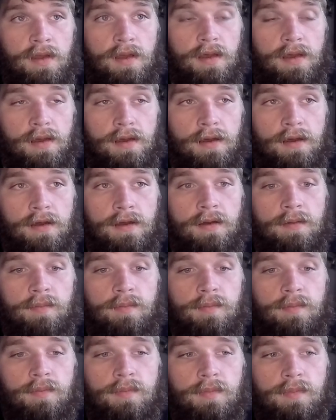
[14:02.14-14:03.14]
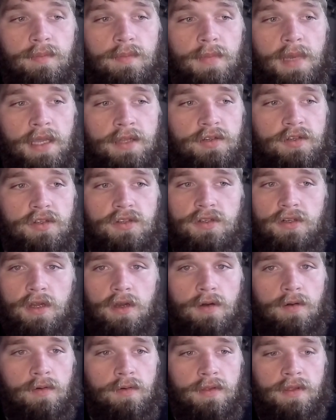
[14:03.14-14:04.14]
And just
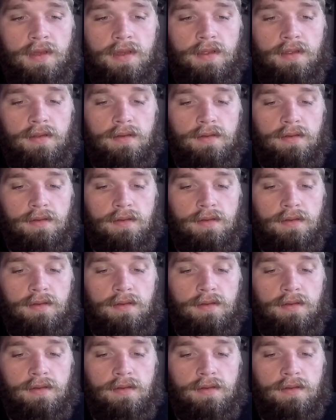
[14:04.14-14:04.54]
know that,